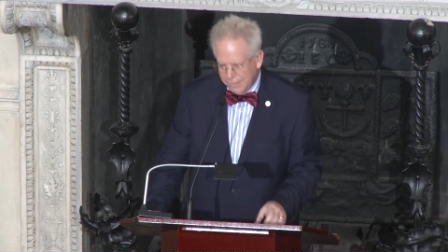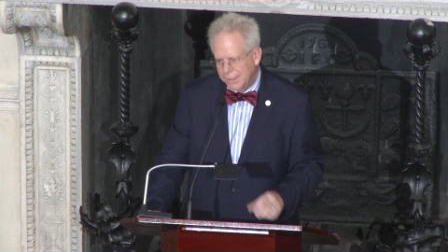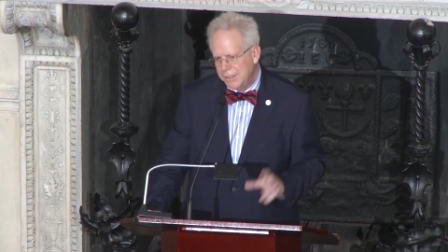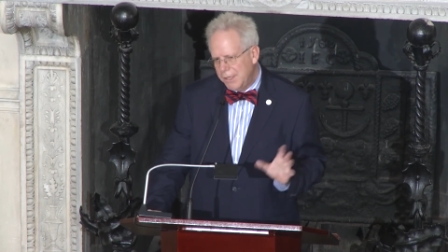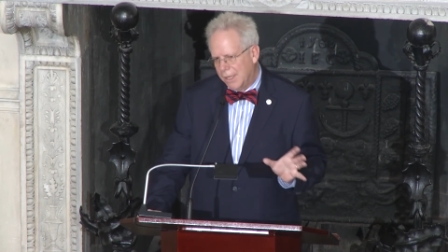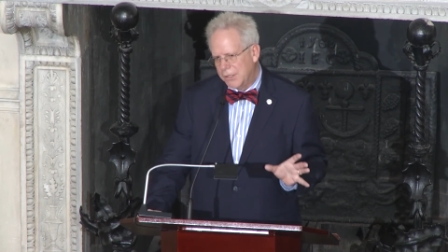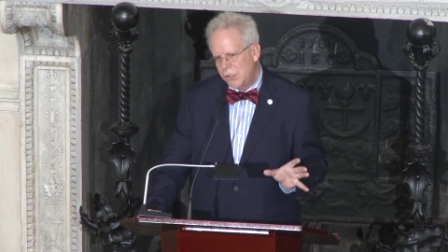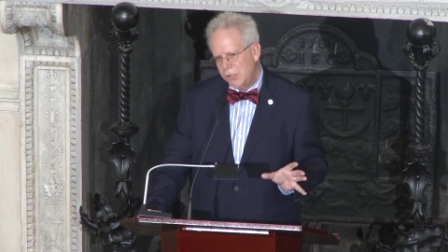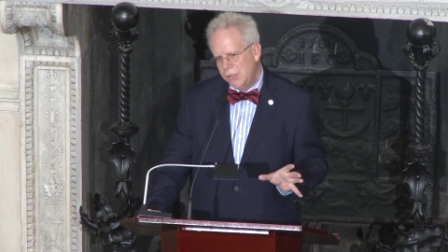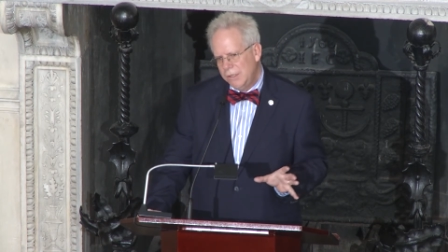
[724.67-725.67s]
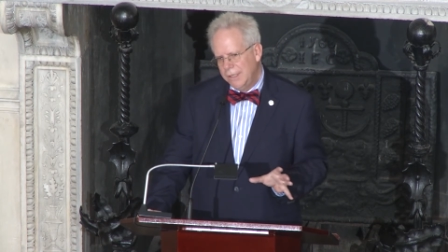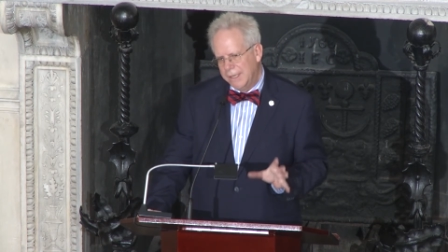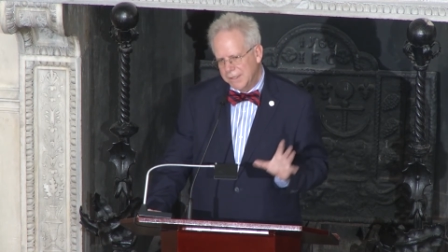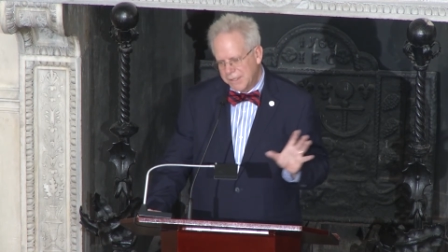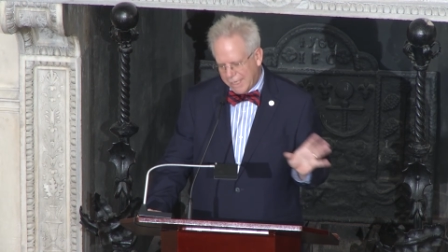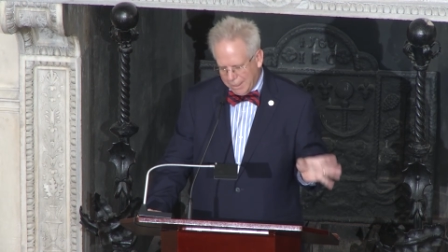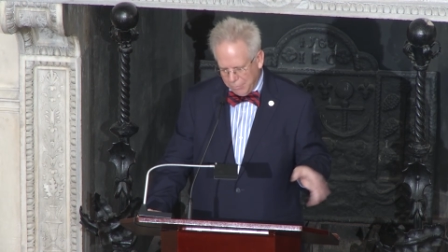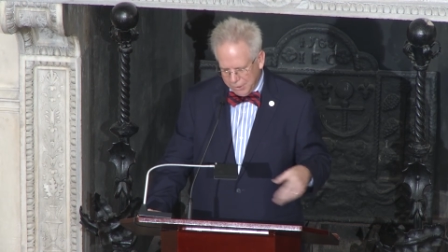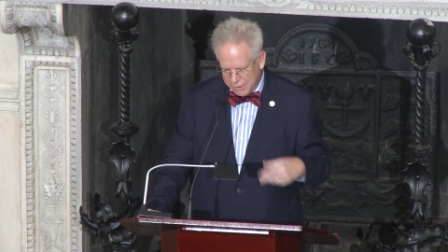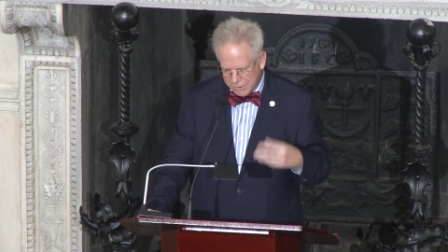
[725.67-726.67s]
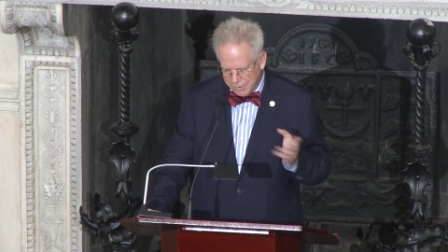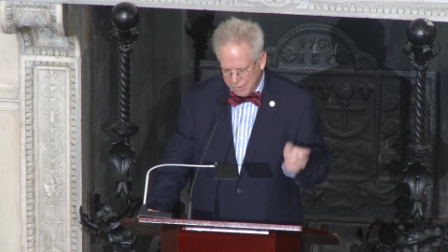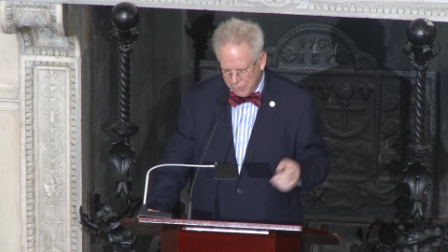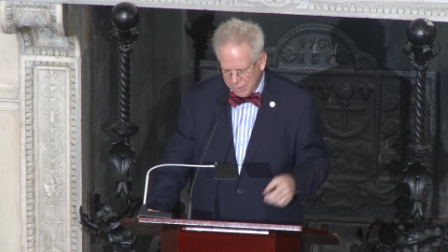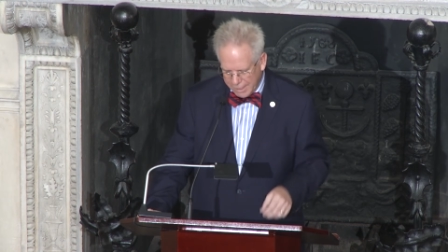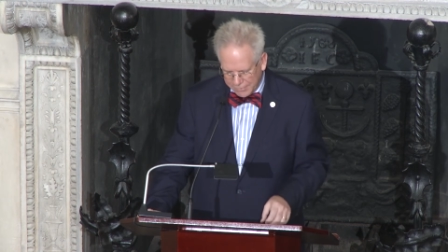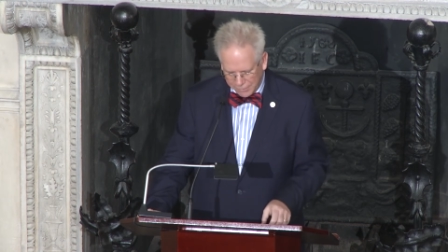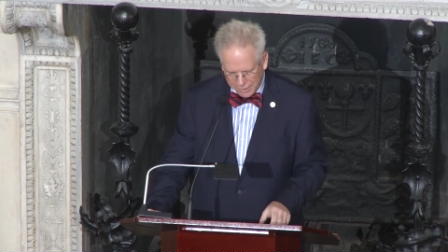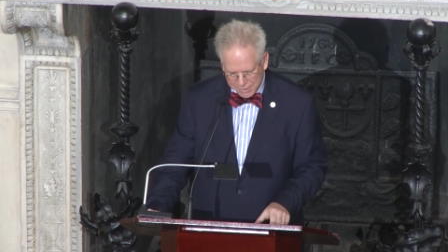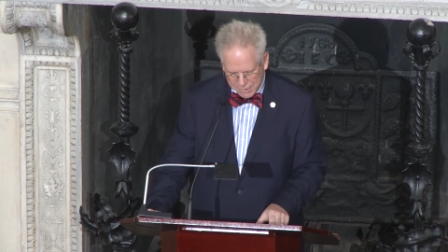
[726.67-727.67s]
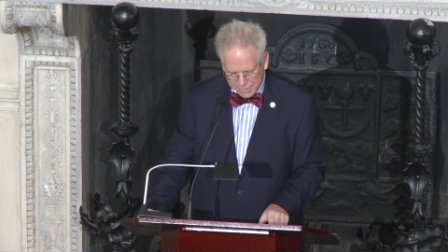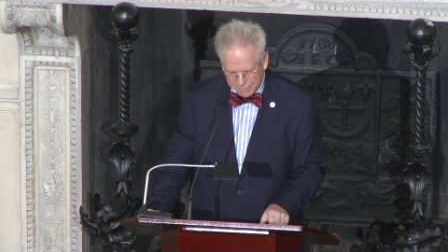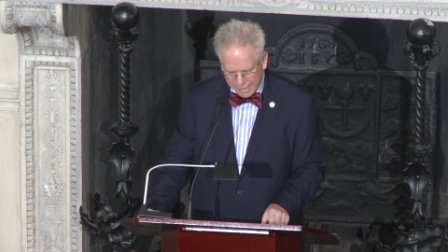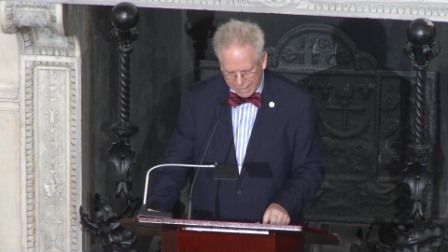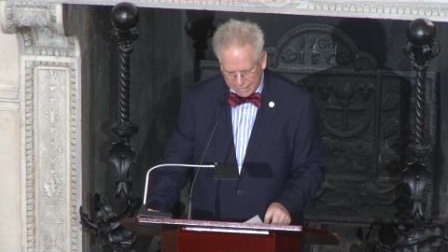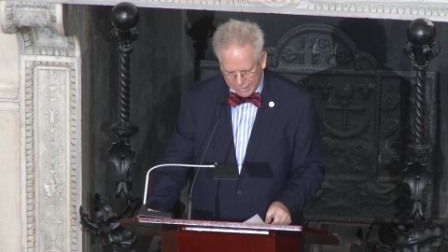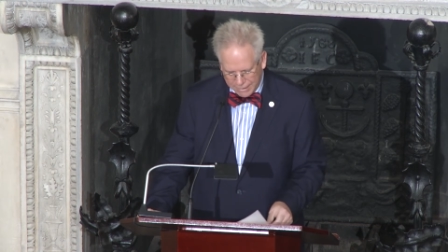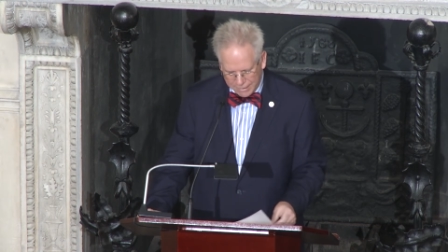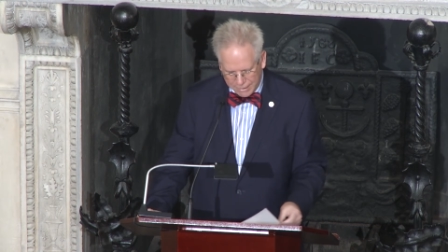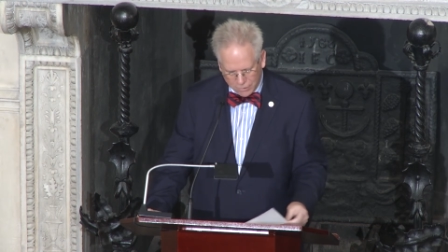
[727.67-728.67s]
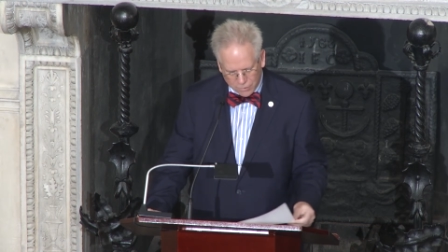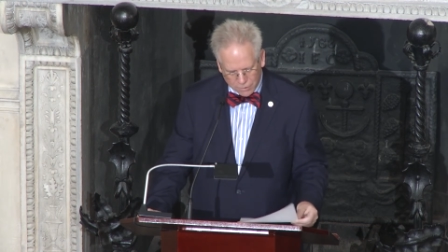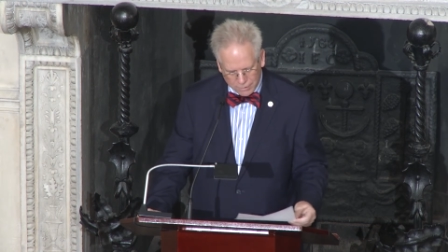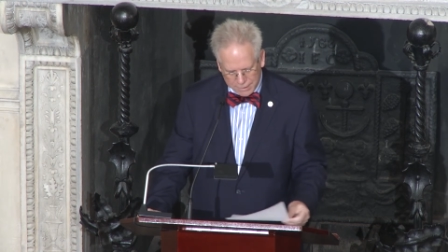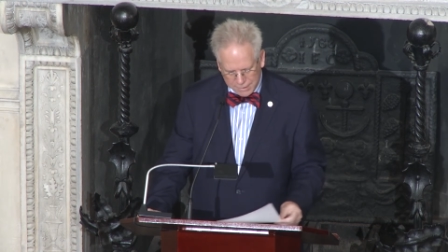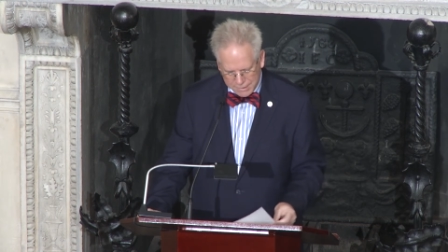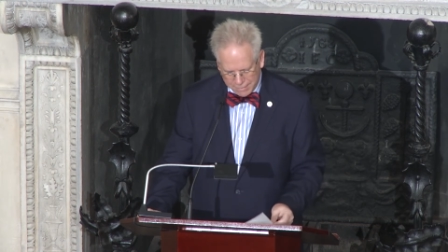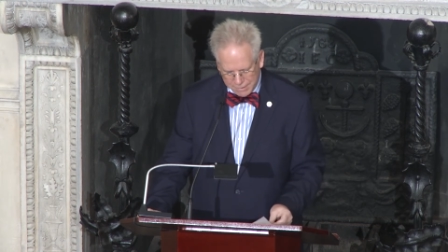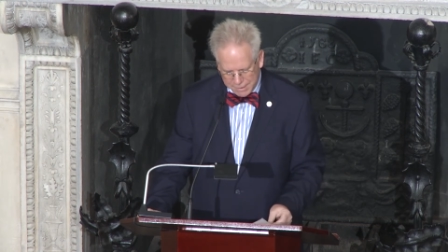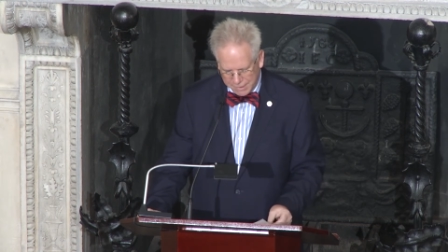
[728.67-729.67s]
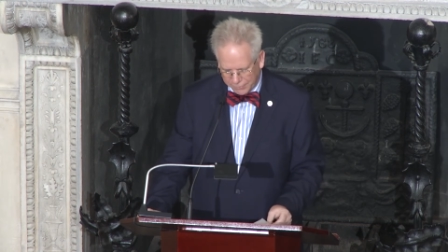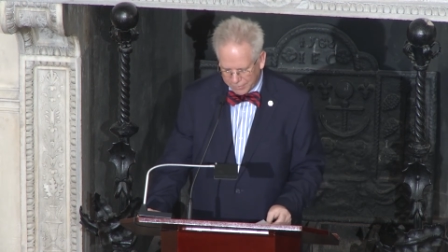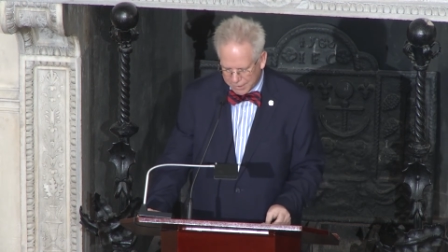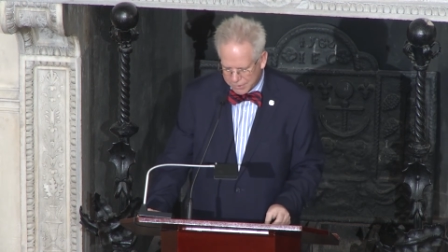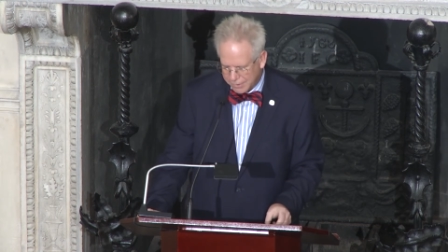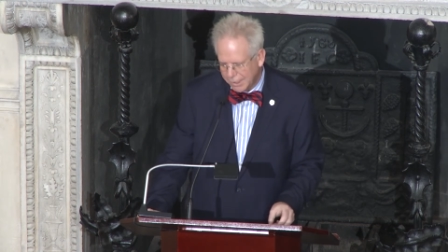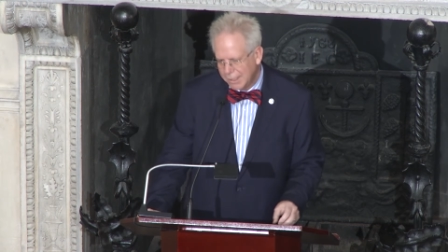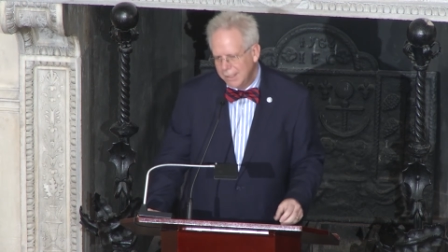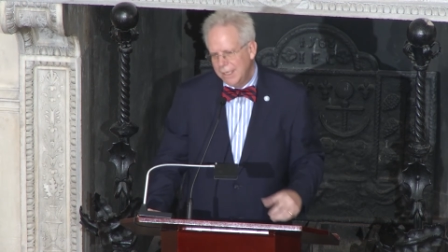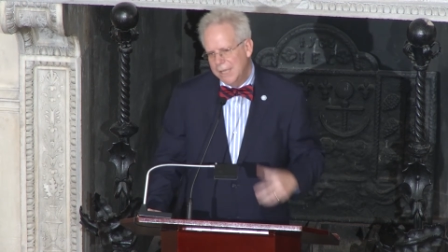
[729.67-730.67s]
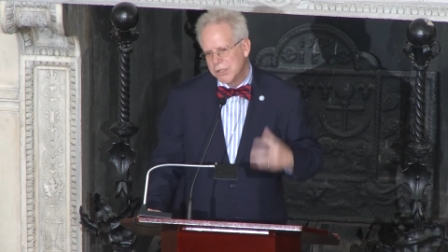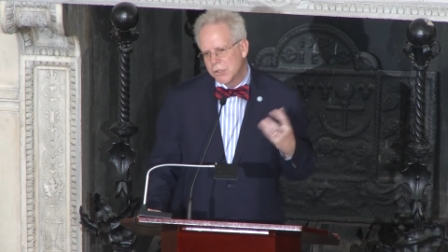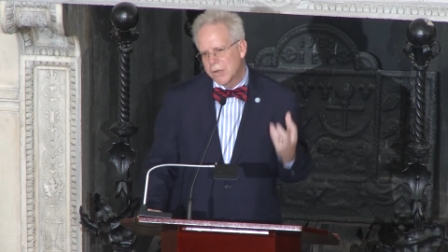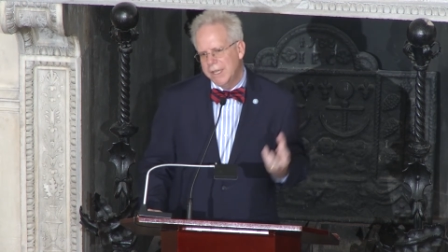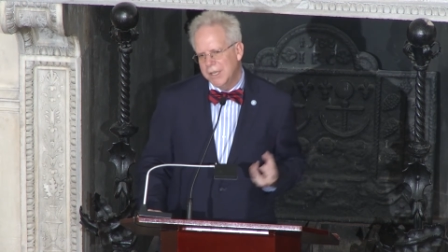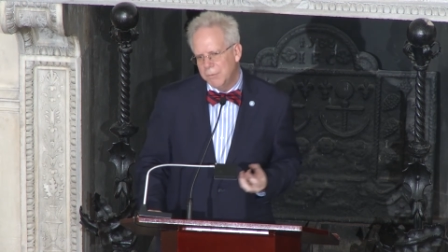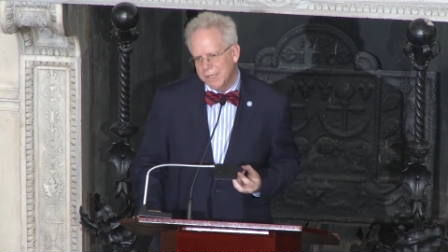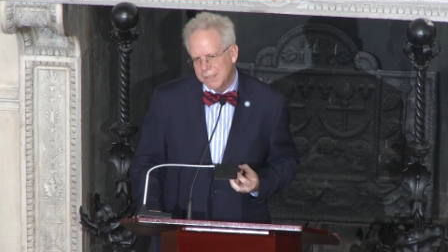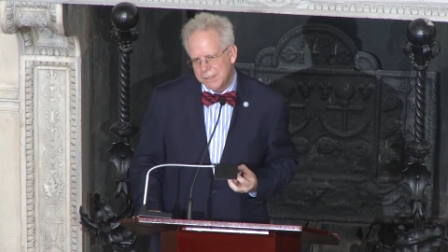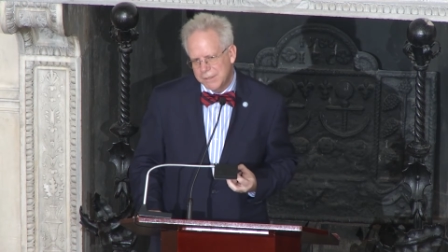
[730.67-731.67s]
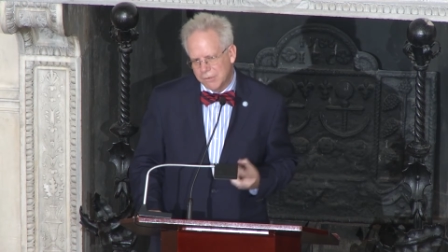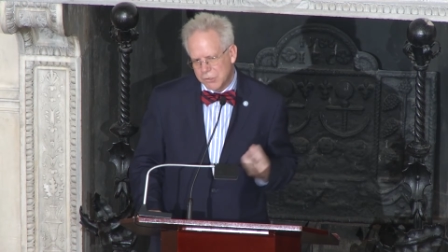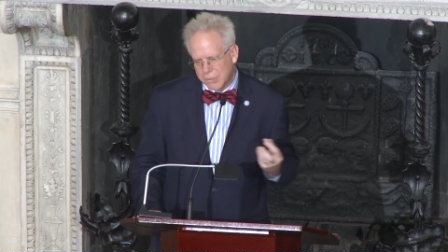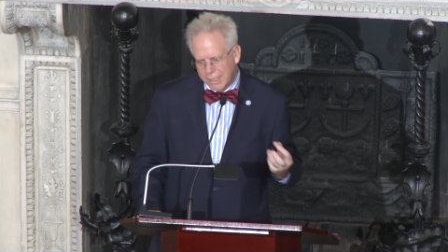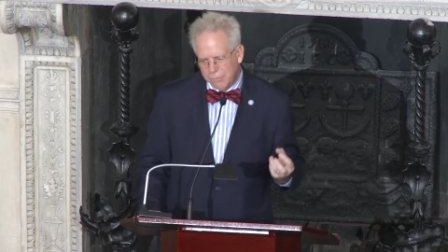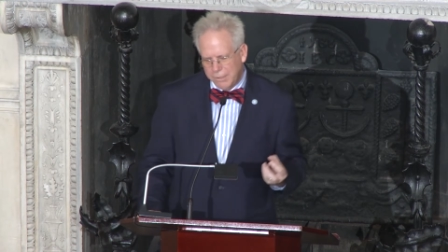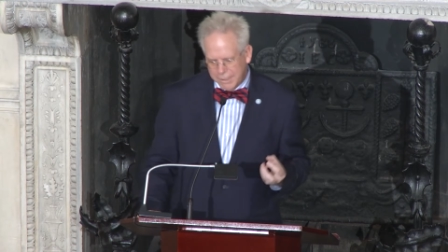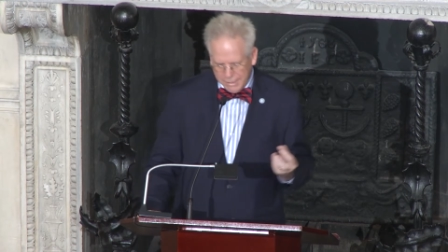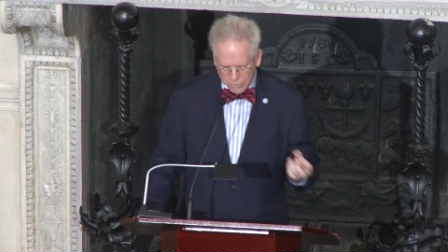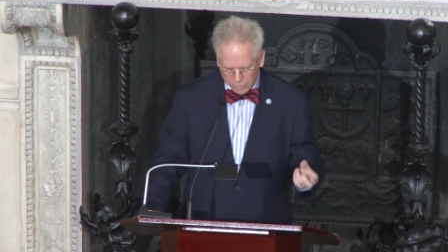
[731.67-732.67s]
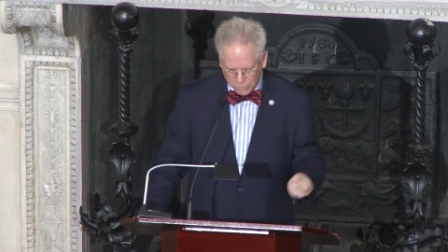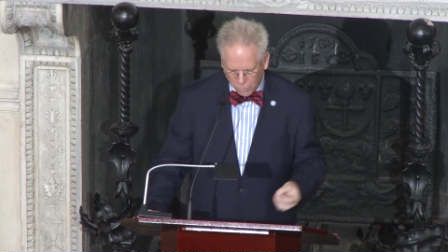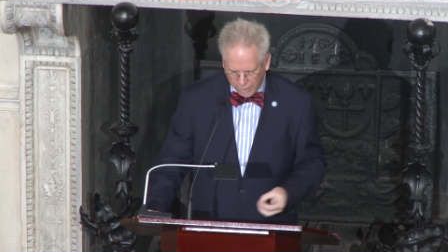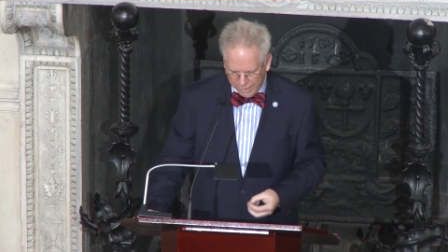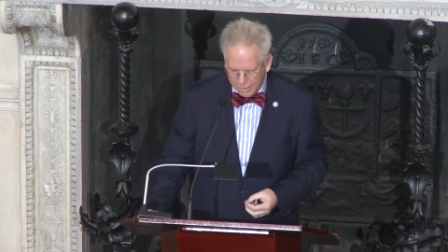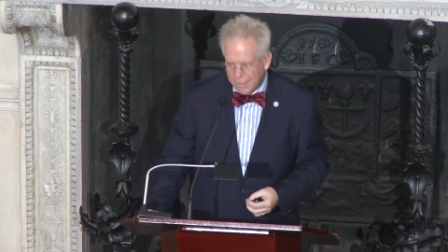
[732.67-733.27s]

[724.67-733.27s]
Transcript: The Dutch had established the New Netherlands back in the early 17th century as a trading base for trade with the Iroquois,